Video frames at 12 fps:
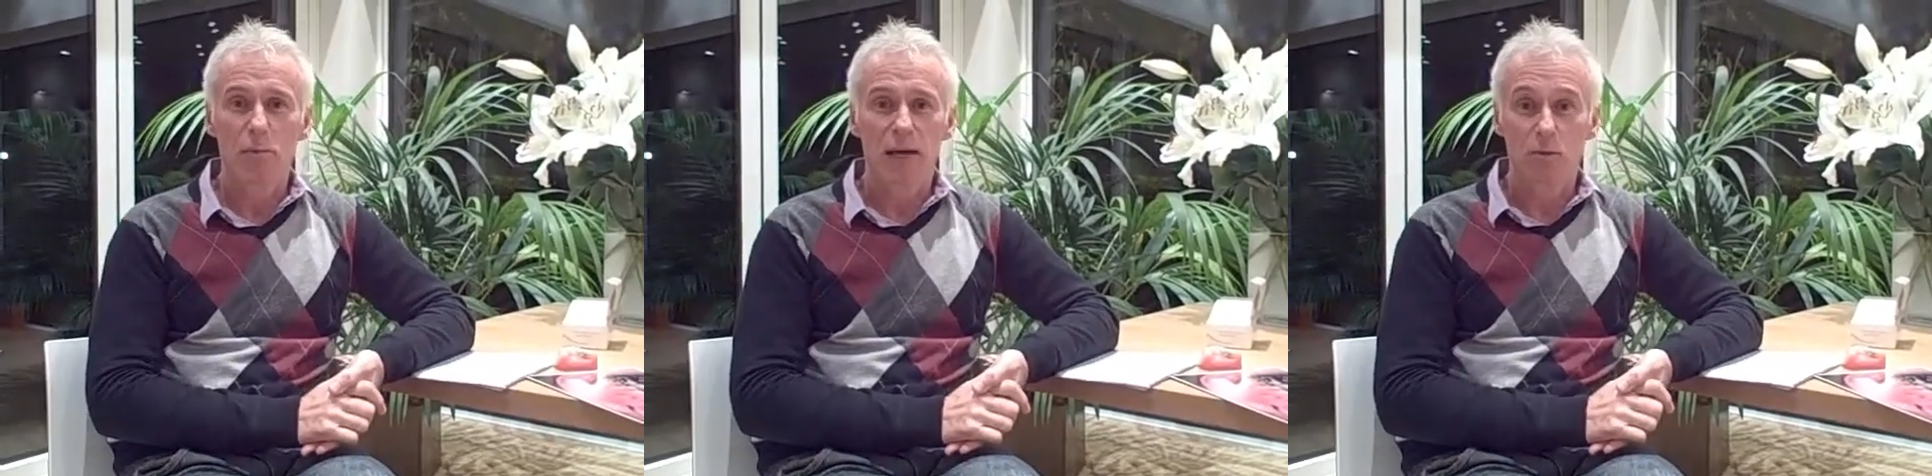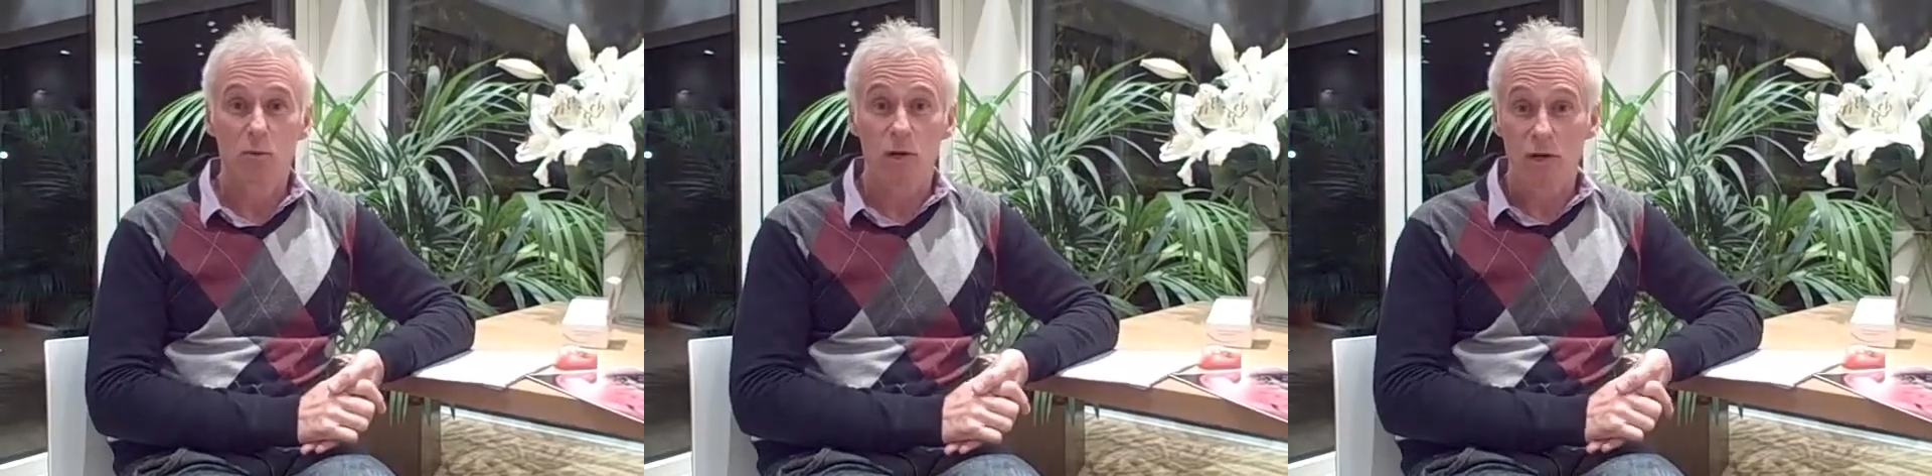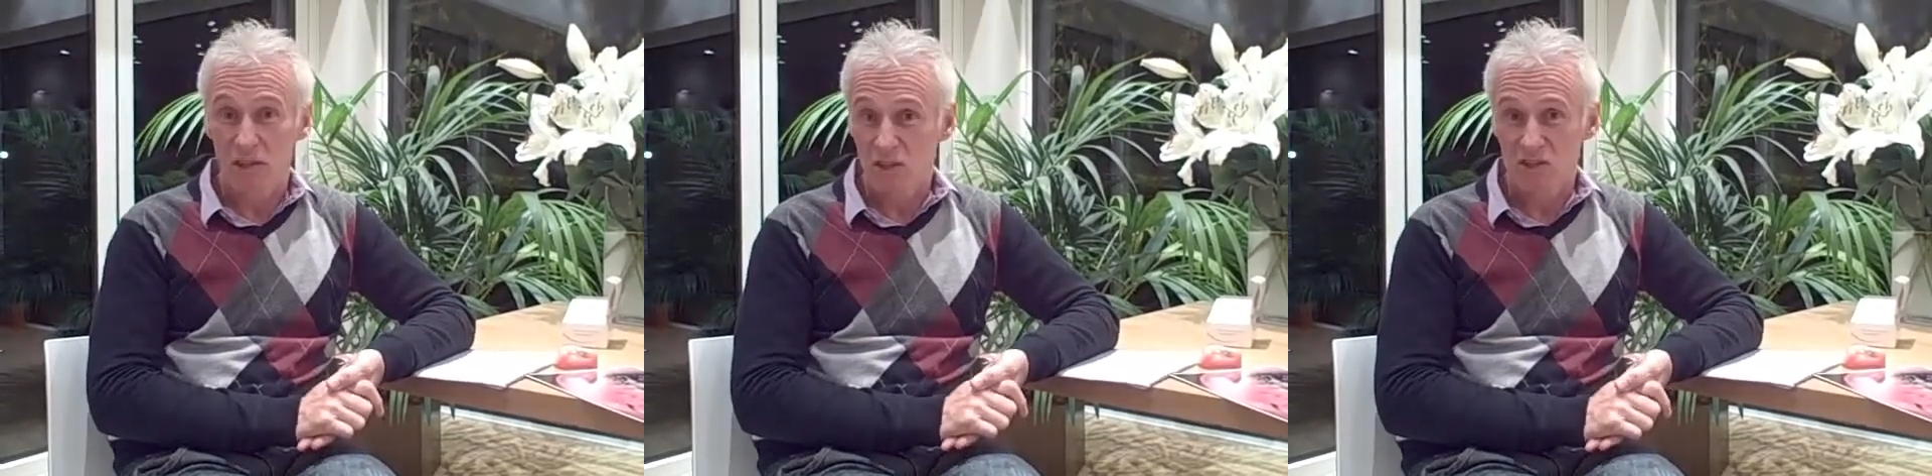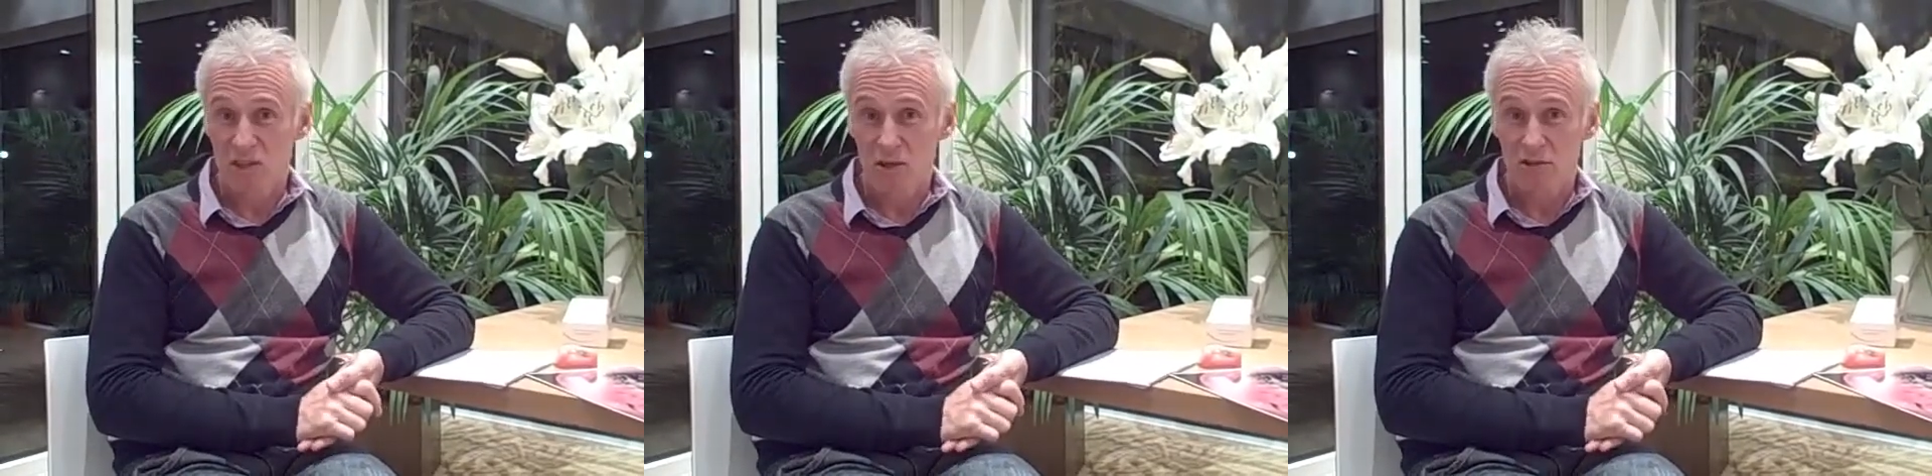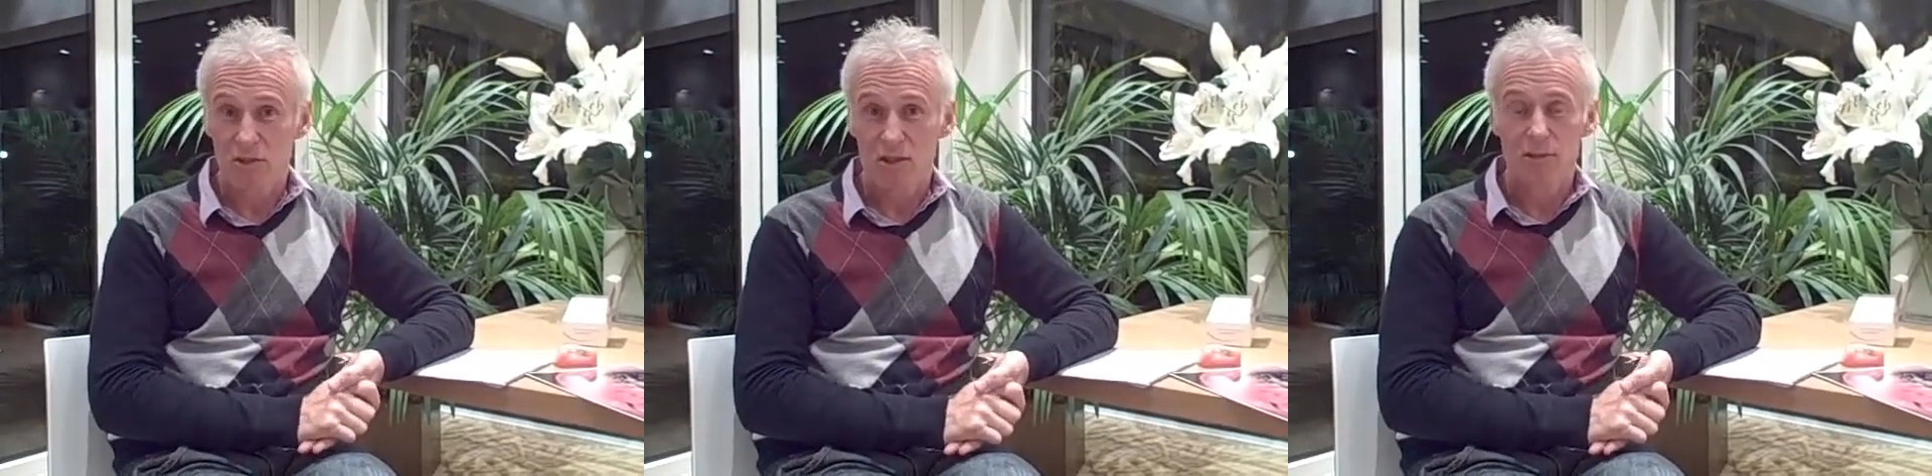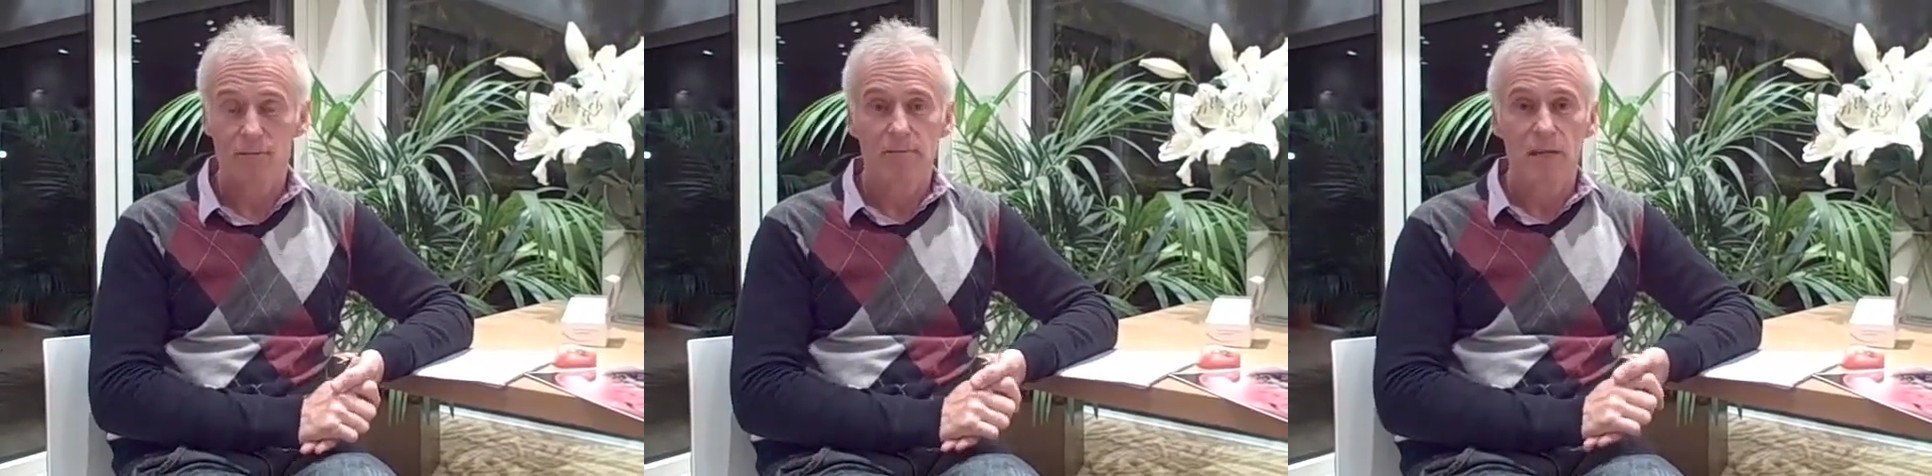back where they
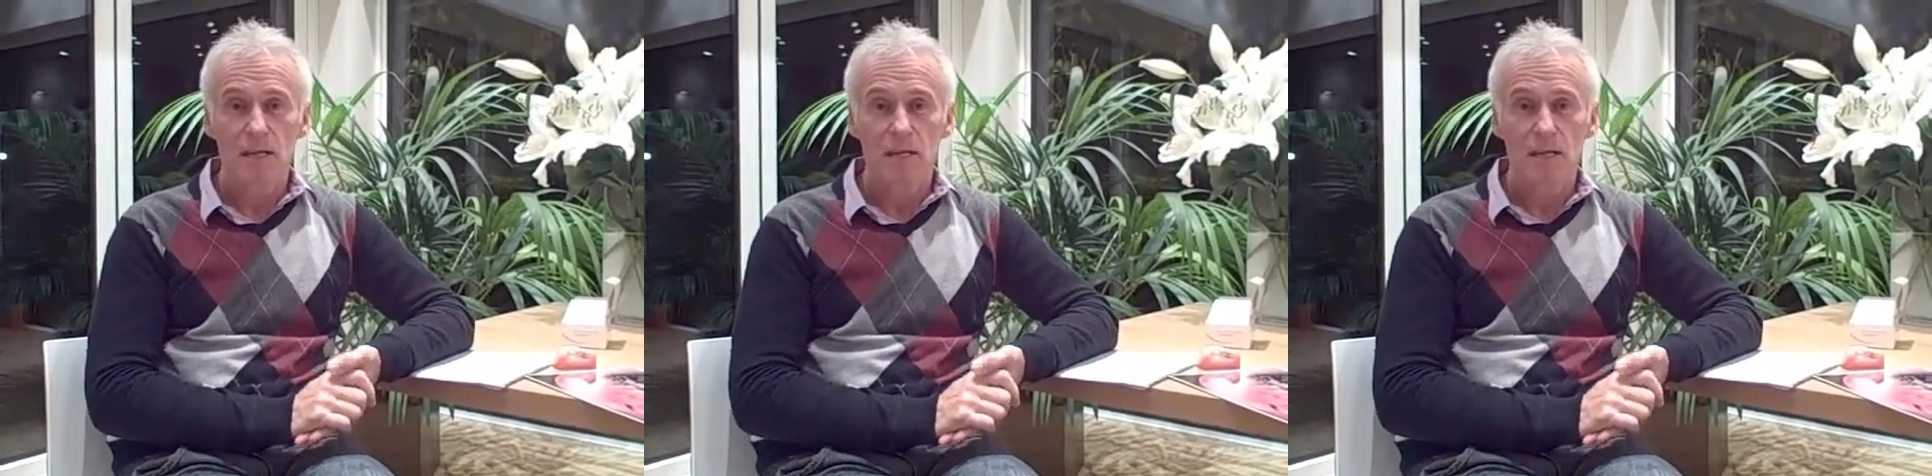started.